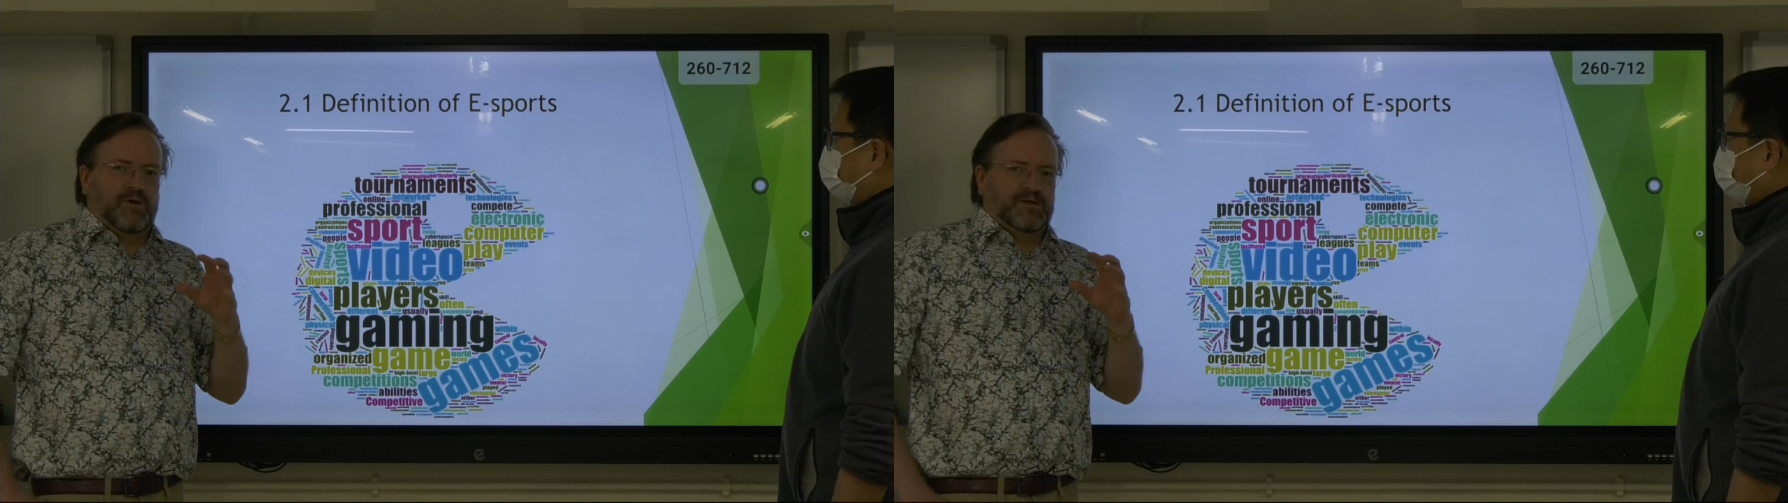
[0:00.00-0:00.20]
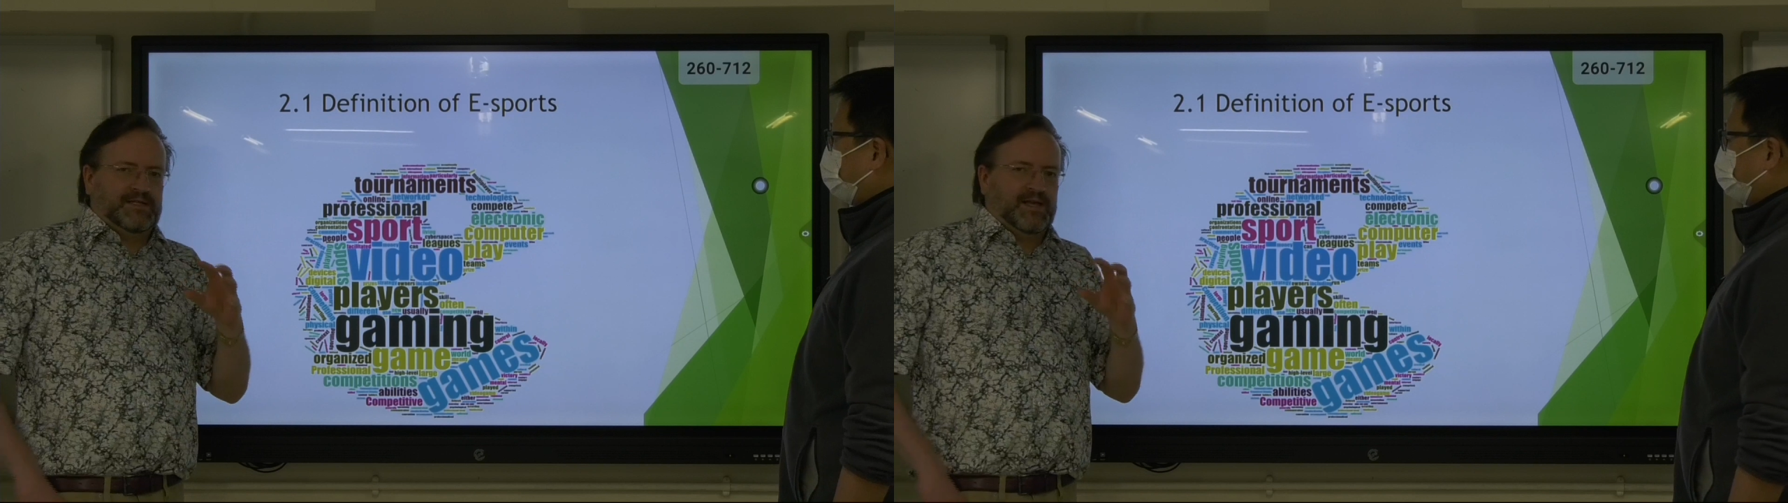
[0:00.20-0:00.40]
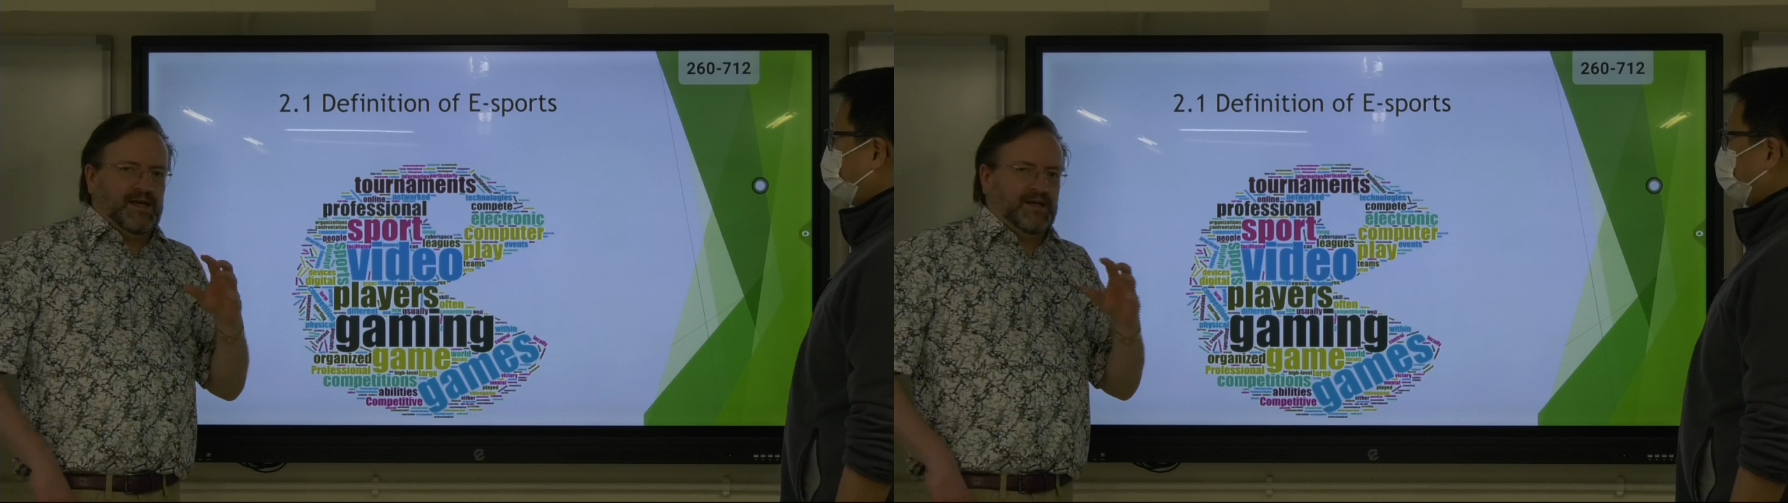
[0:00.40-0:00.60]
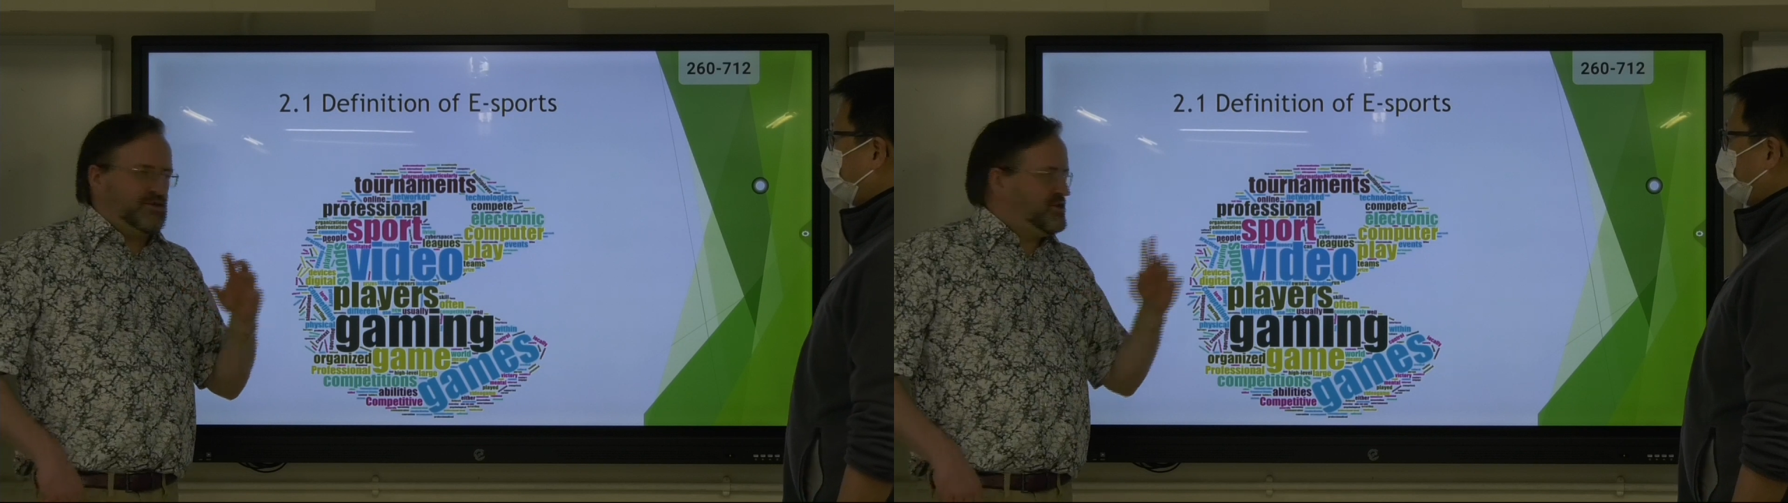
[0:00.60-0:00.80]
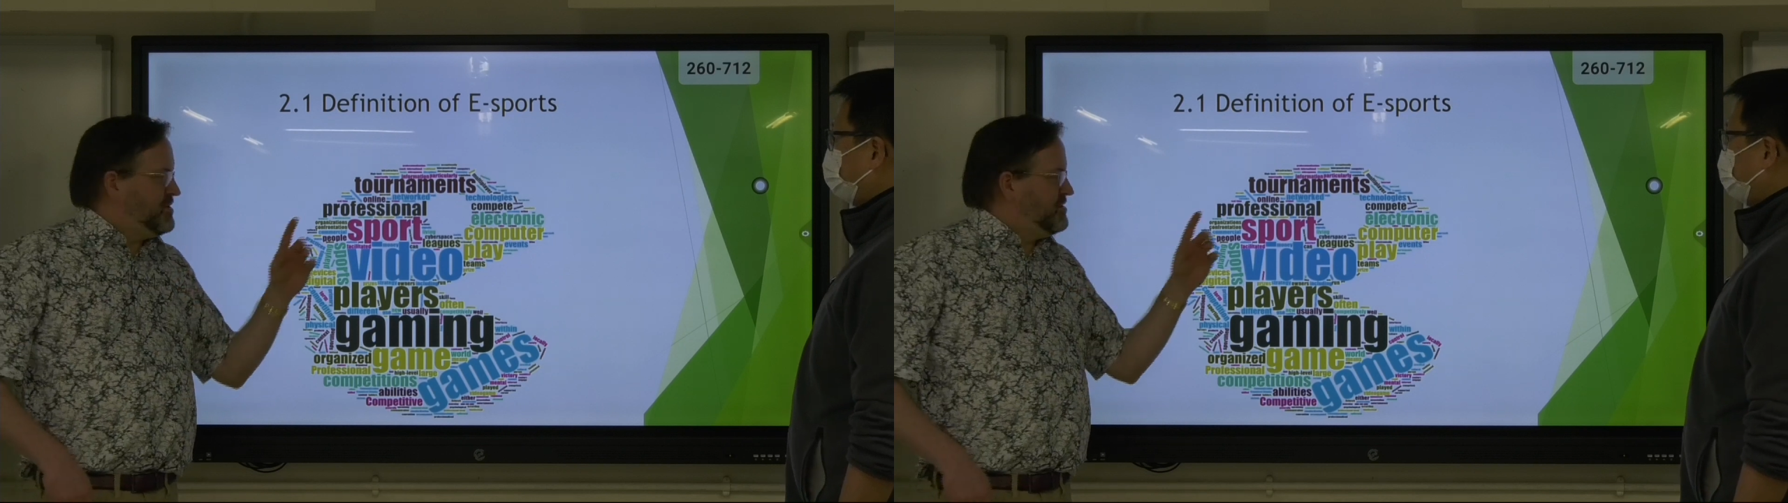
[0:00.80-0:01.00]
words
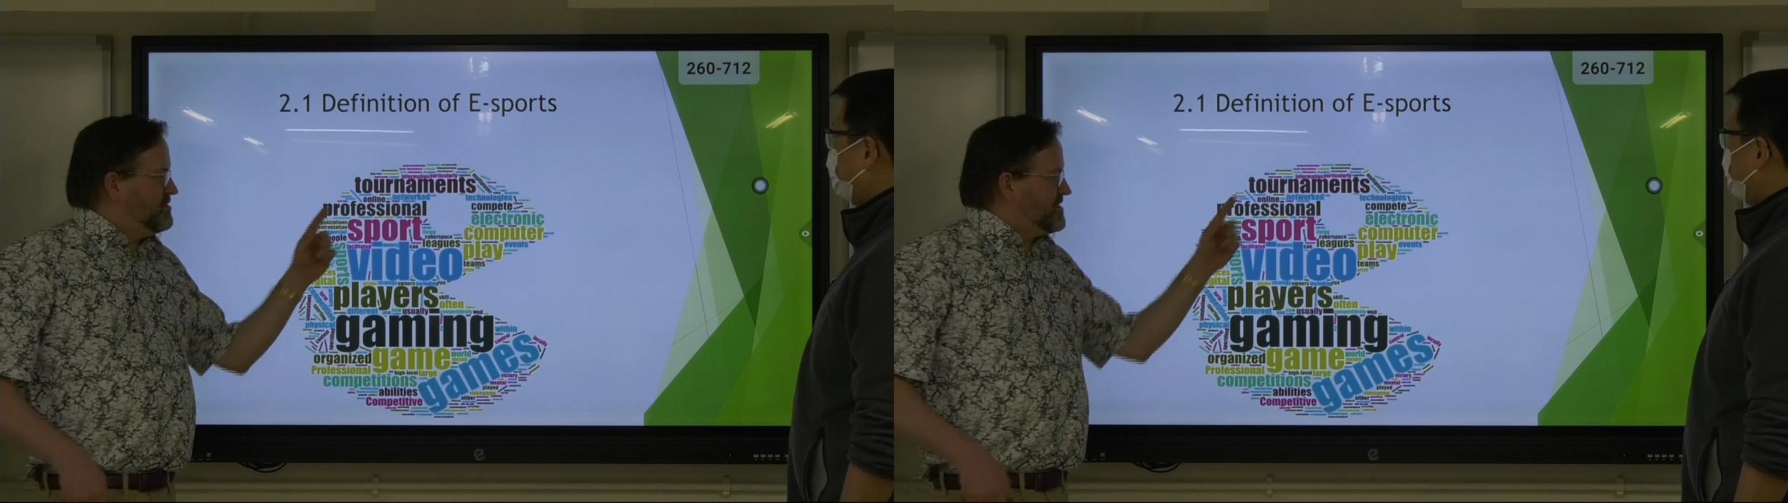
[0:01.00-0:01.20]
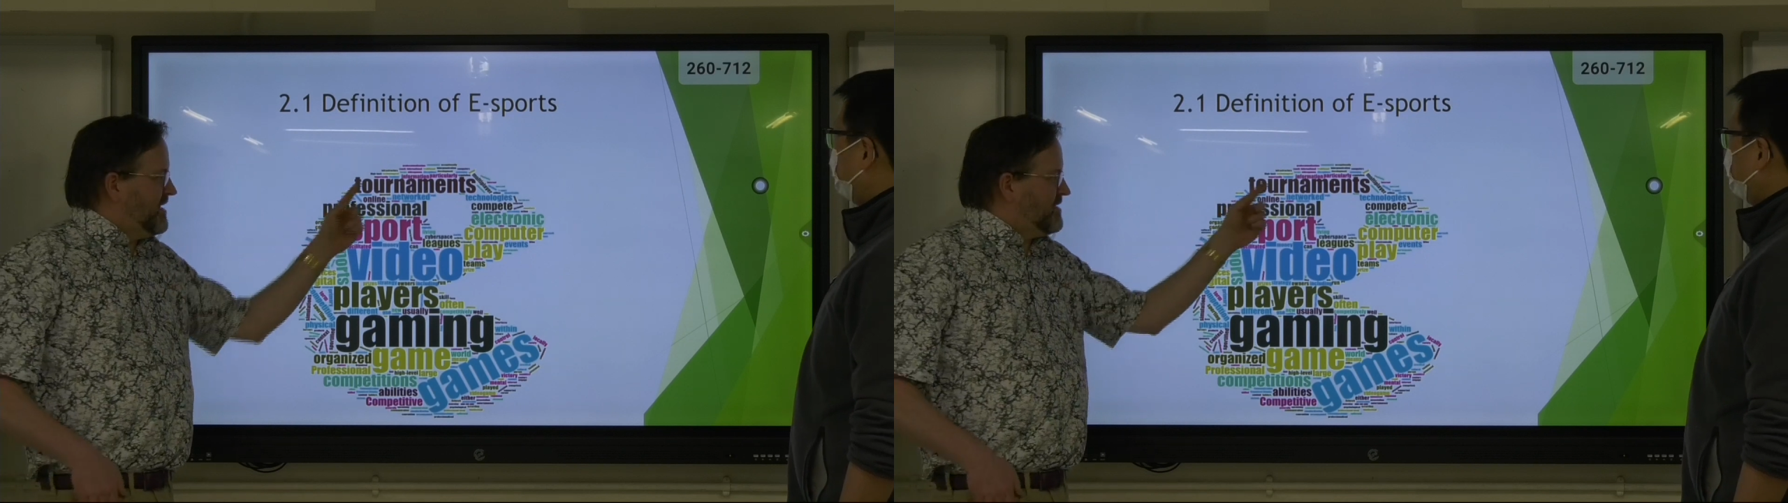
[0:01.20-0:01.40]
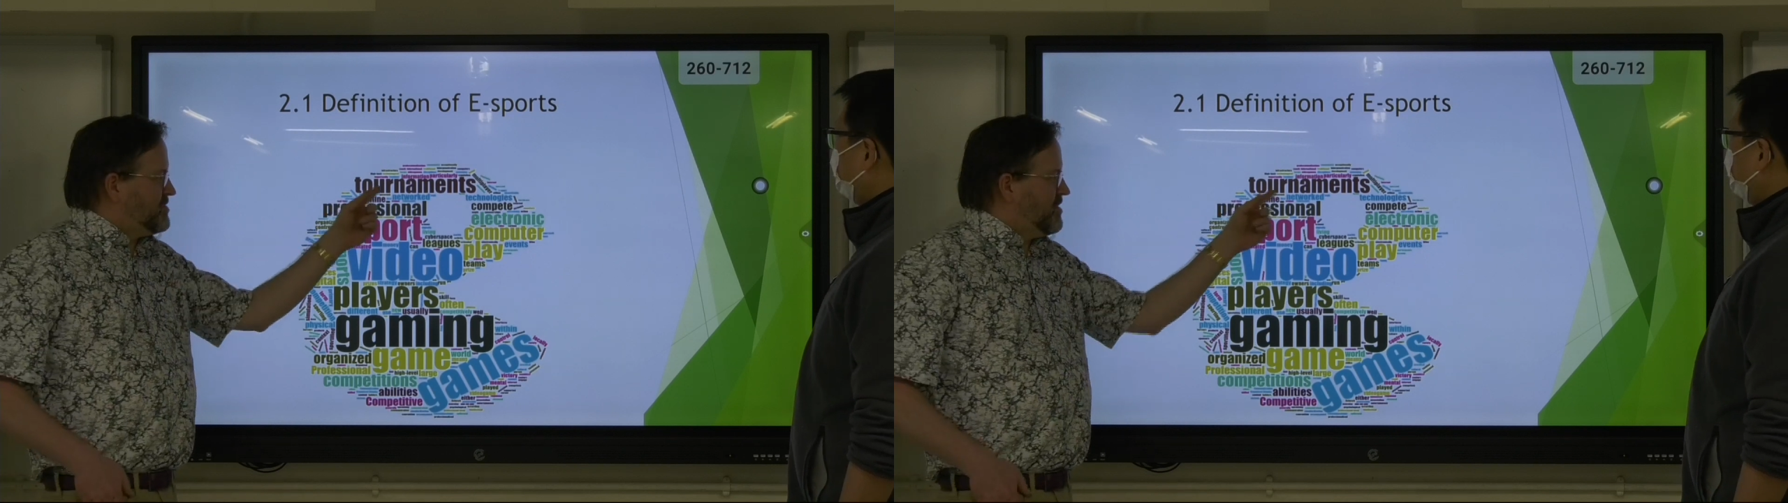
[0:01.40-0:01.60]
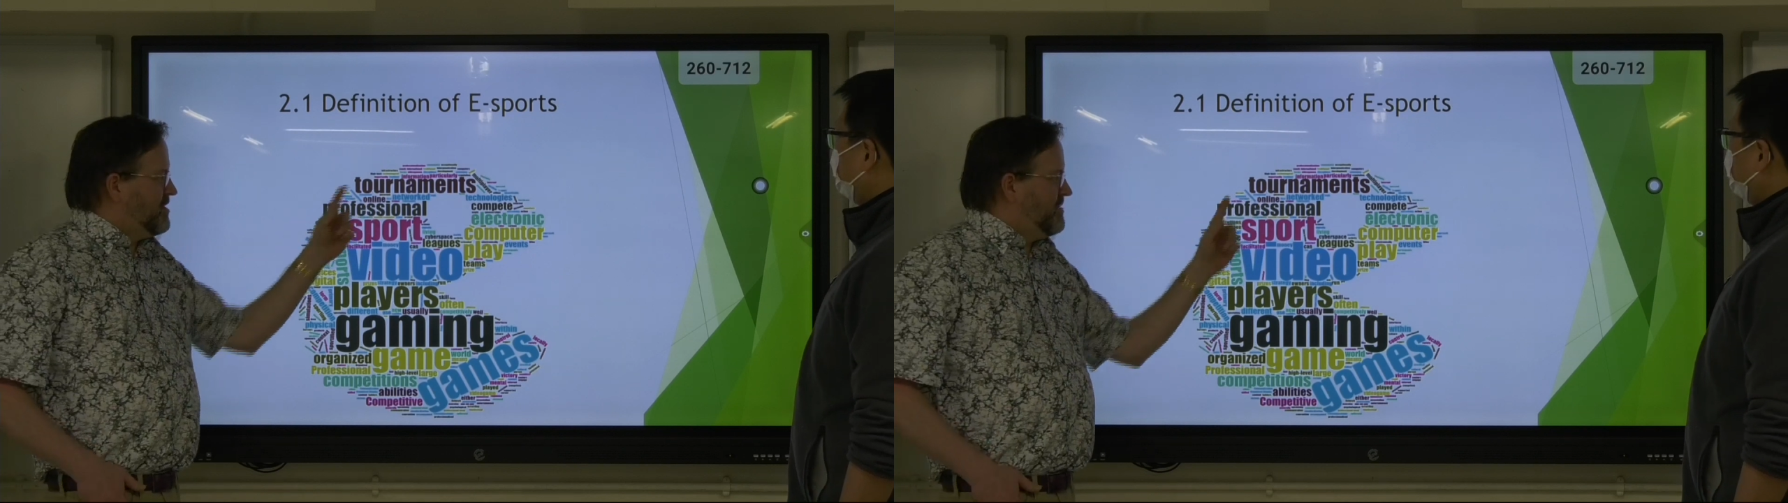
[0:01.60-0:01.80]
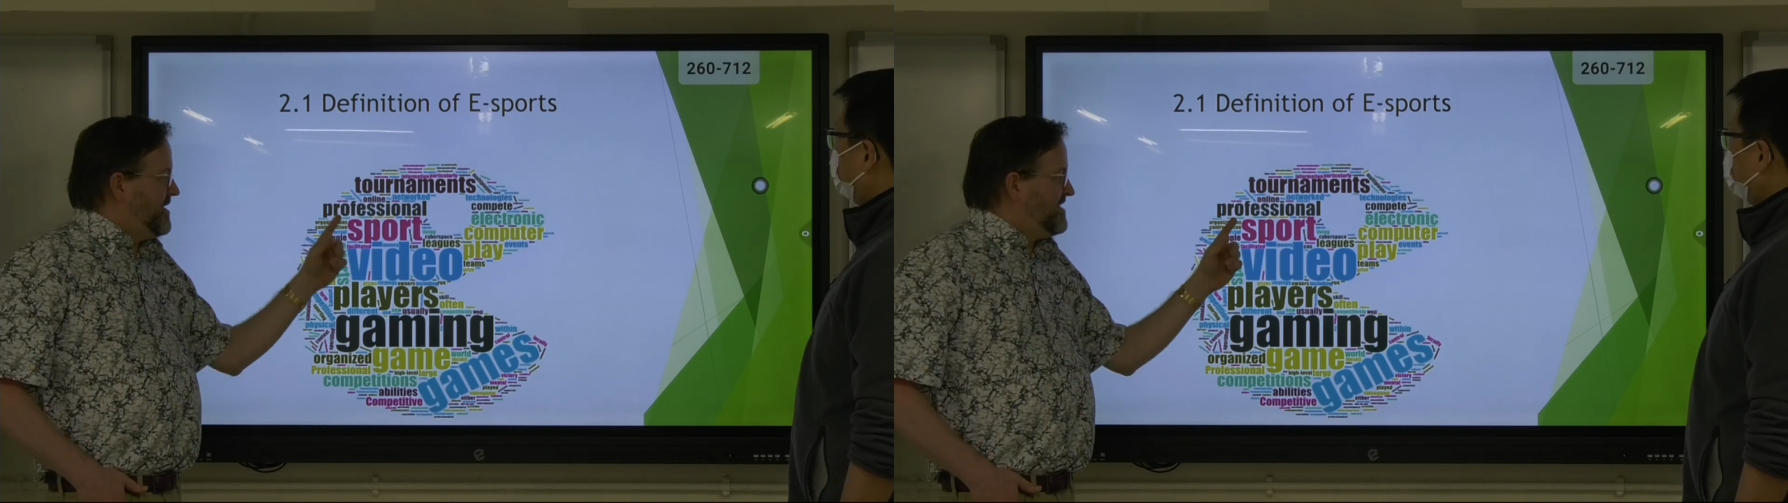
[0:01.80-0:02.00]
they choose, like
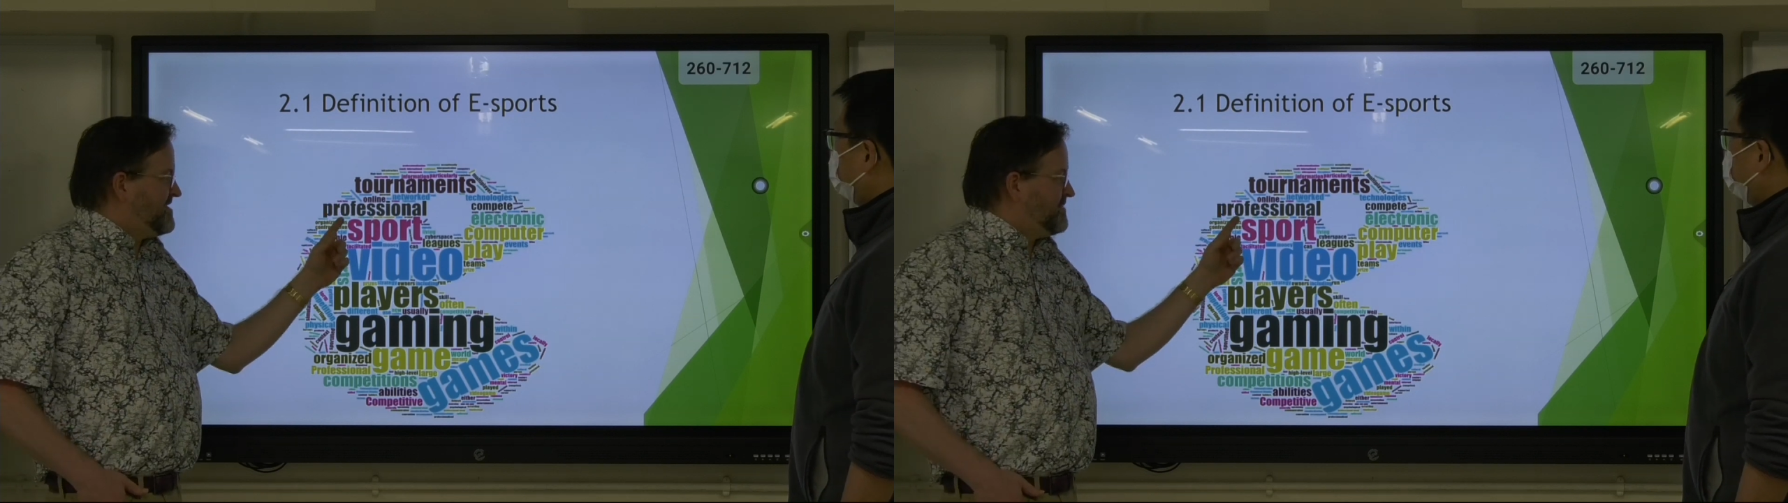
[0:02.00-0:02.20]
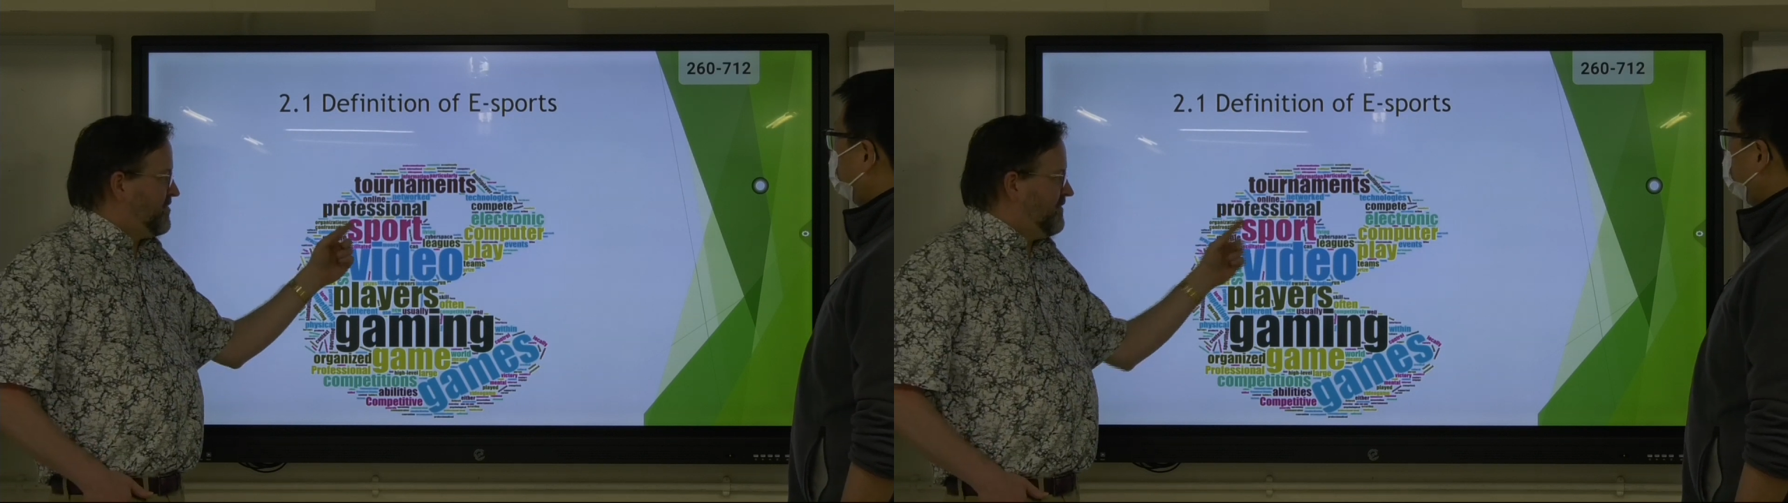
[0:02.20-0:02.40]
tournaments,